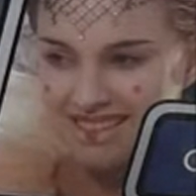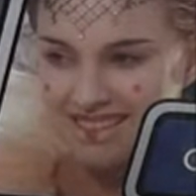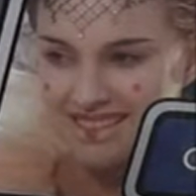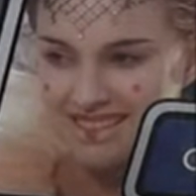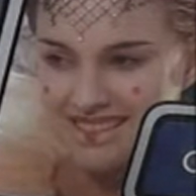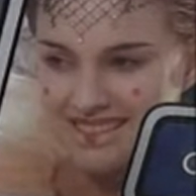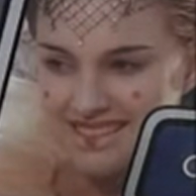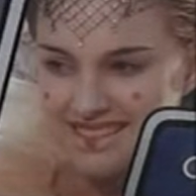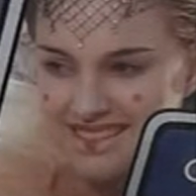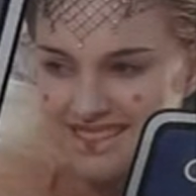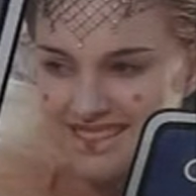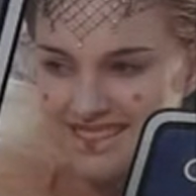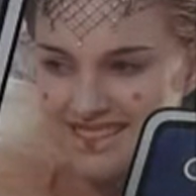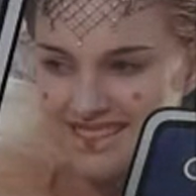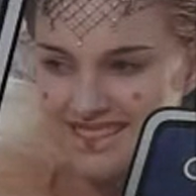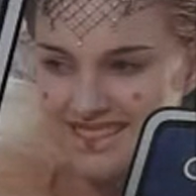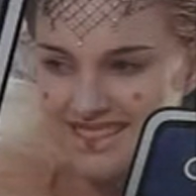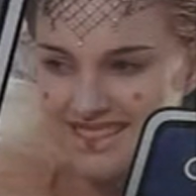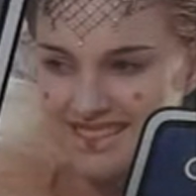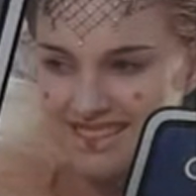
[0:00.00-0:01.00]

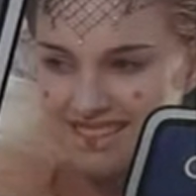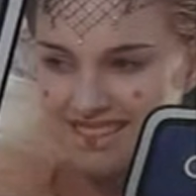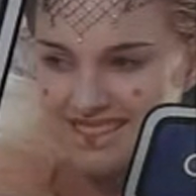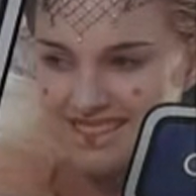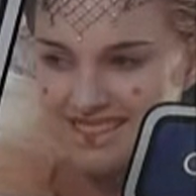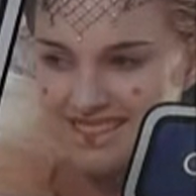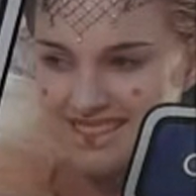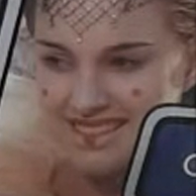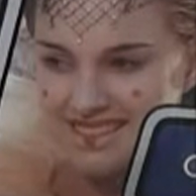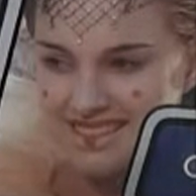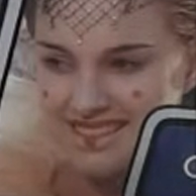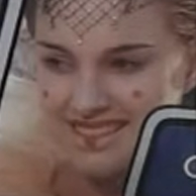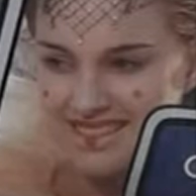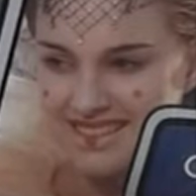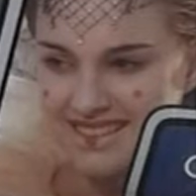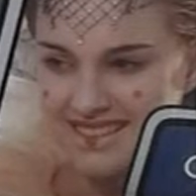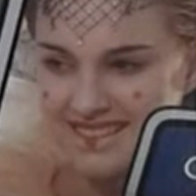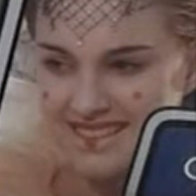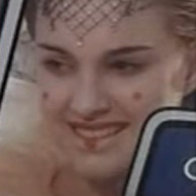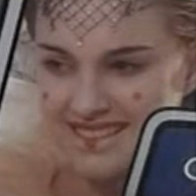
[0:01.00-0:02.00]

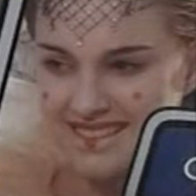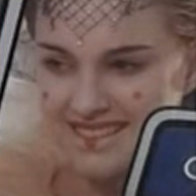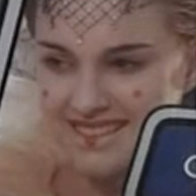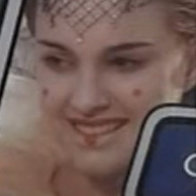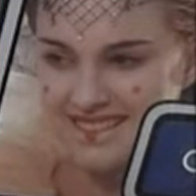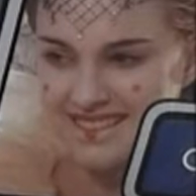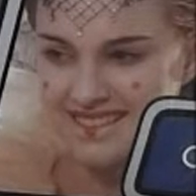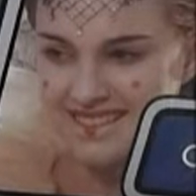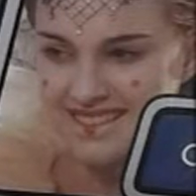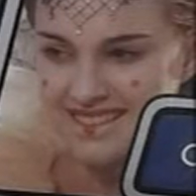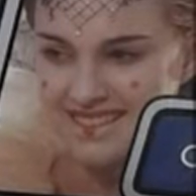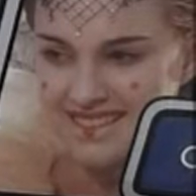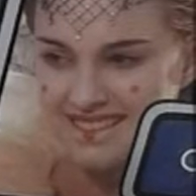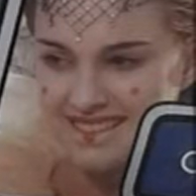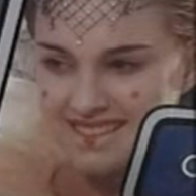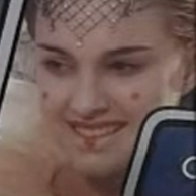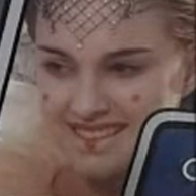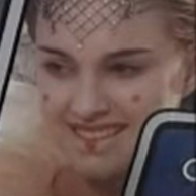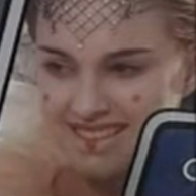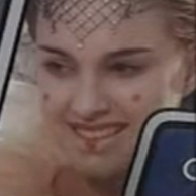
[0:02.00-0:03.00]

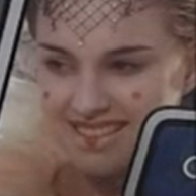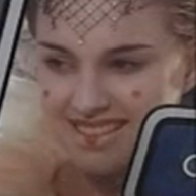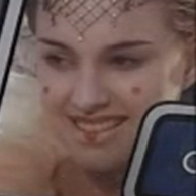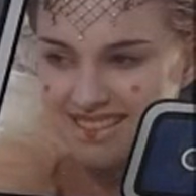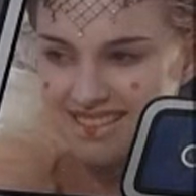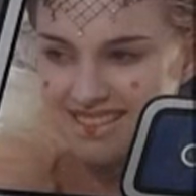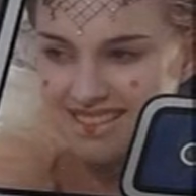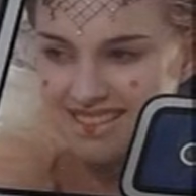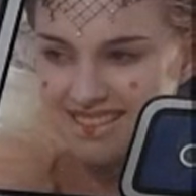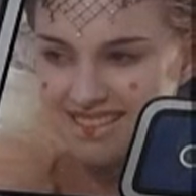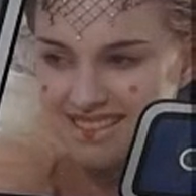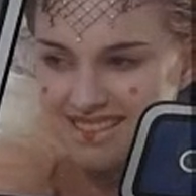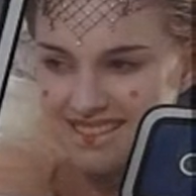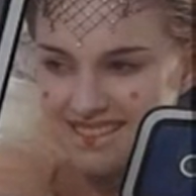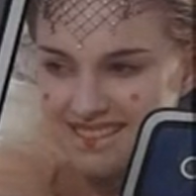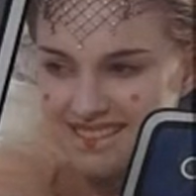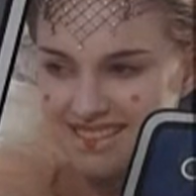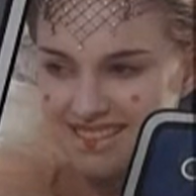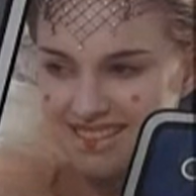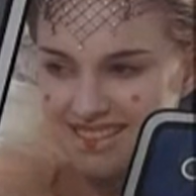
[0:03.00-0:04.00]

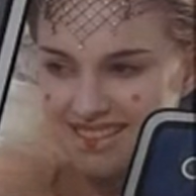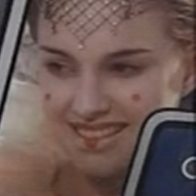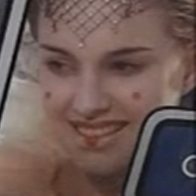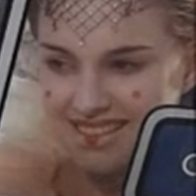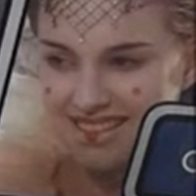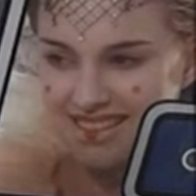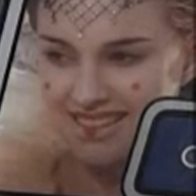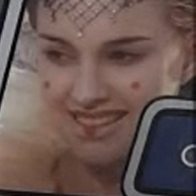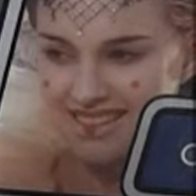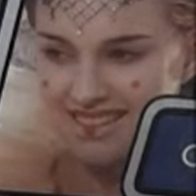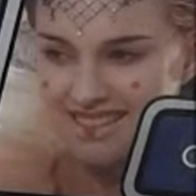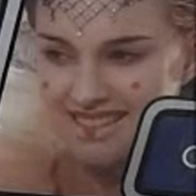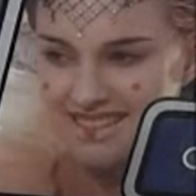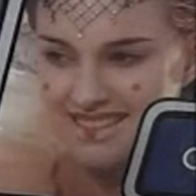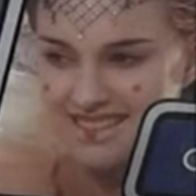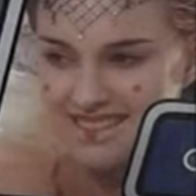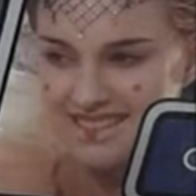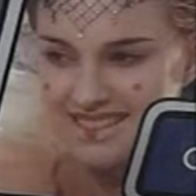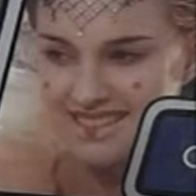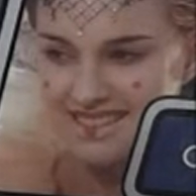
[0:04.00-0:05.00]

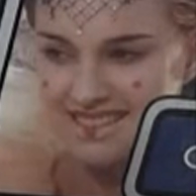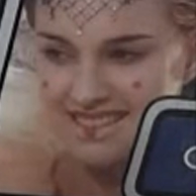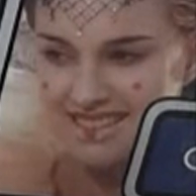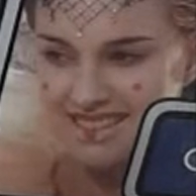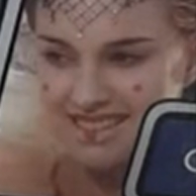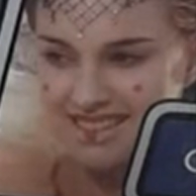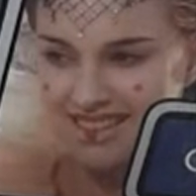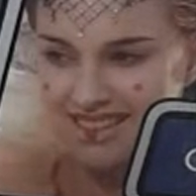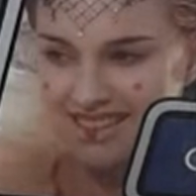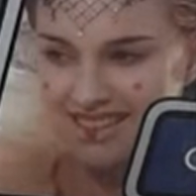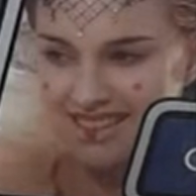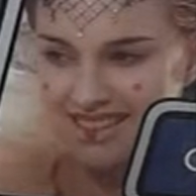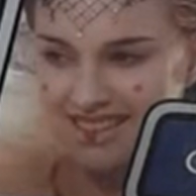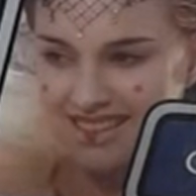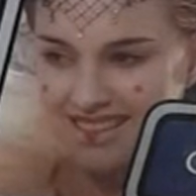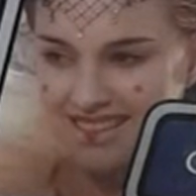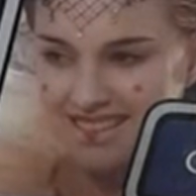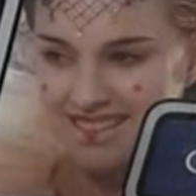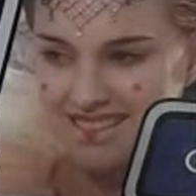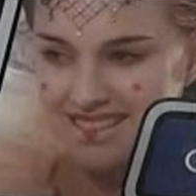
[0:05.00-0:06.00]

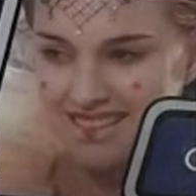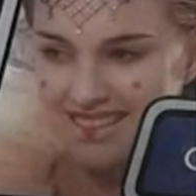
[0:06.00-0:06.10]
(no one is talking)